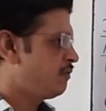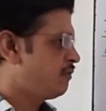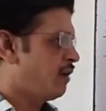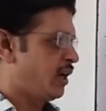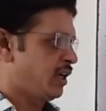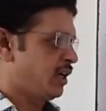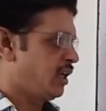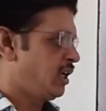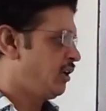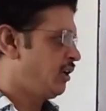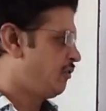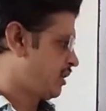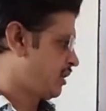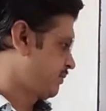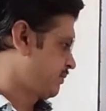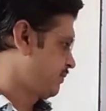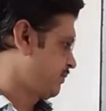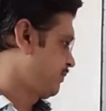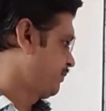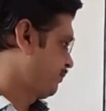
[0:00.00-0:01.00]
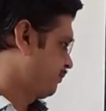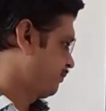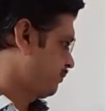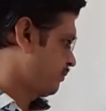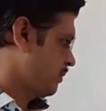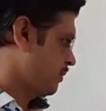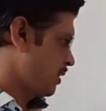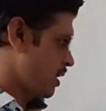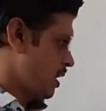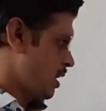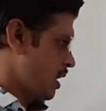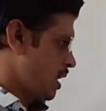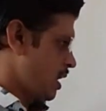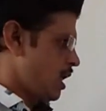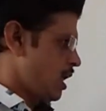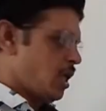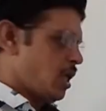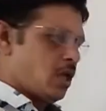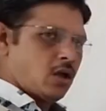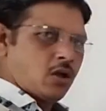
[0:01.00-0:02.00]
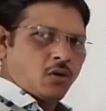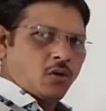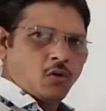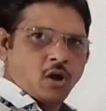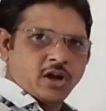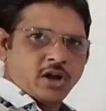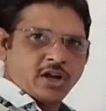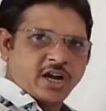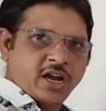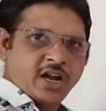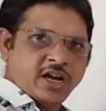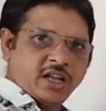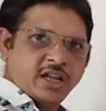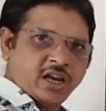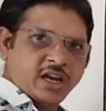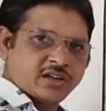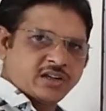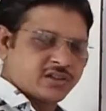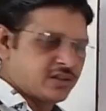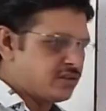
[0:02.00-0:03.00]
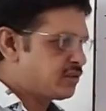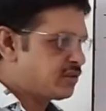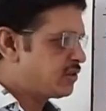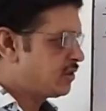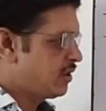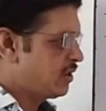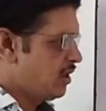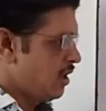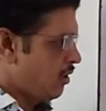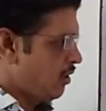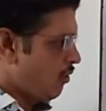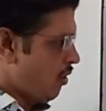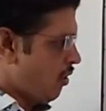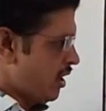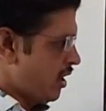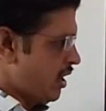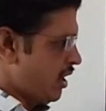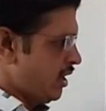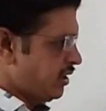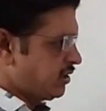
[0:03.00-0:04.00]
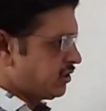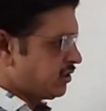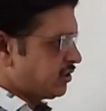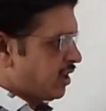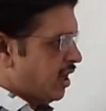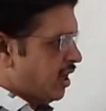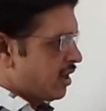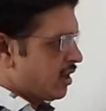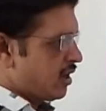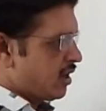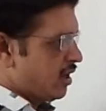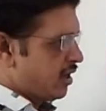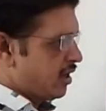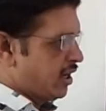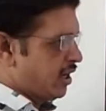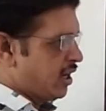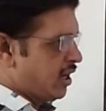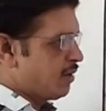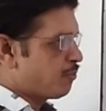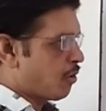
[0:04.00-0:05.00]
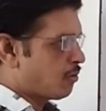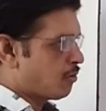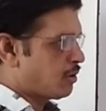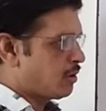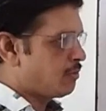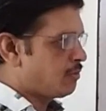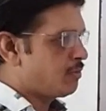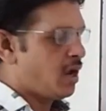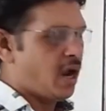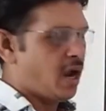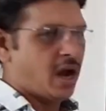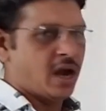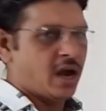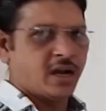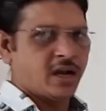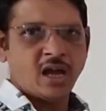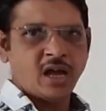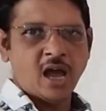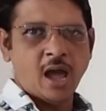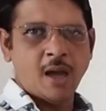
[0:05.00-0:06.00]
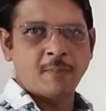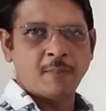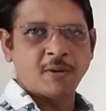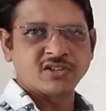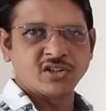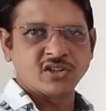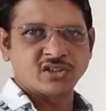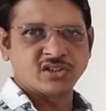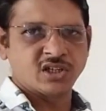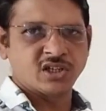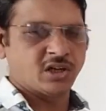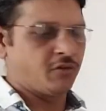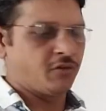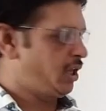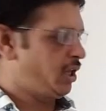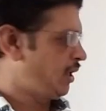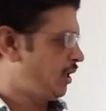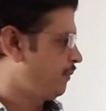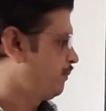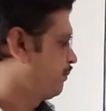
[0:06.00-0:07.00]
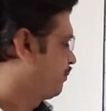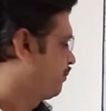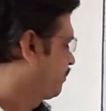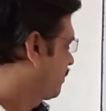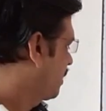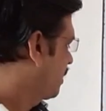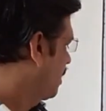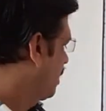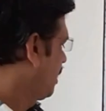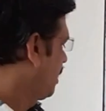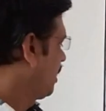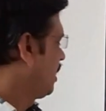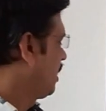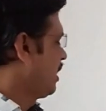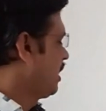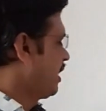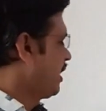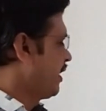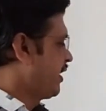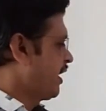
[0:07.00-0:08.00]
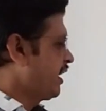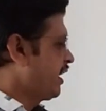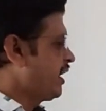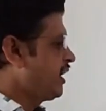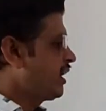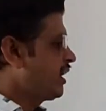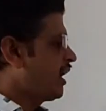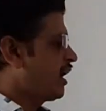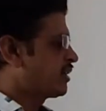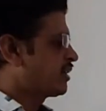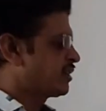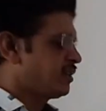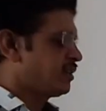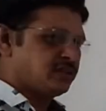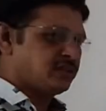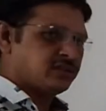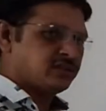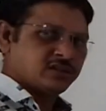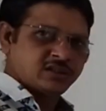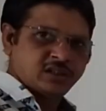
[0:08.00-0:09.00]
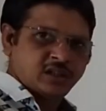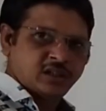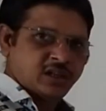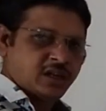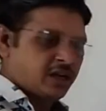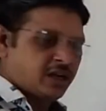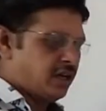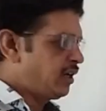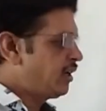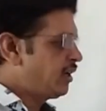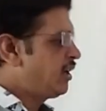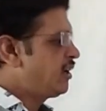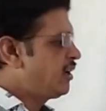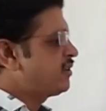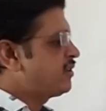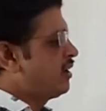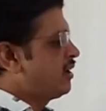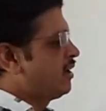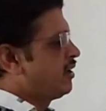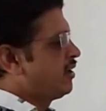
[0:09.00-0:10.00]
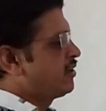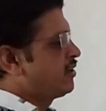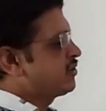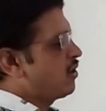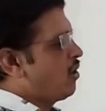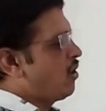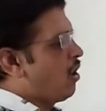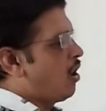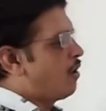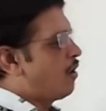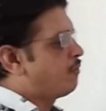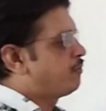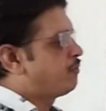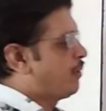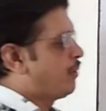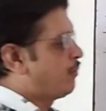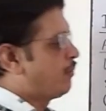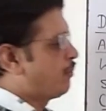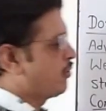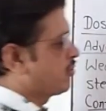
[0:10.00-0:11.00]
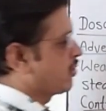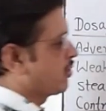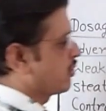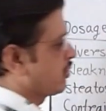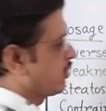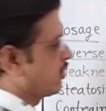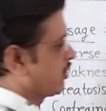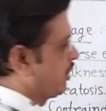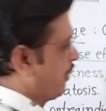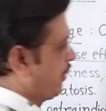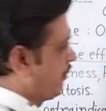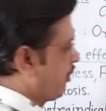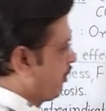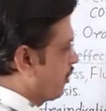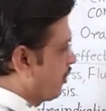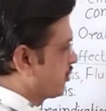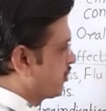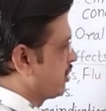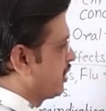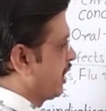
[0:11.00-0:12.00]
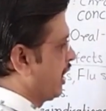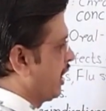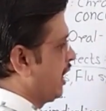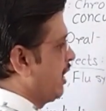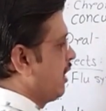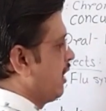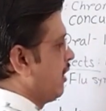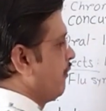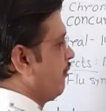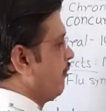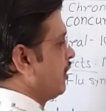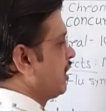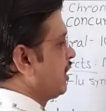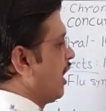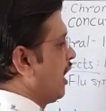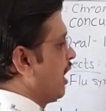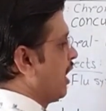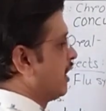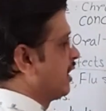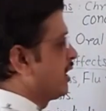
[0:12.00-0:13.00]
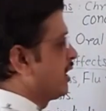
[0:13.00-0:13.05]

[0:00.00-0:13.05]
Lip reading: say fatty liver. Contraindications are renal problem and hypersensitivity. Drug interaction, it increases risk of nephrotoxicity with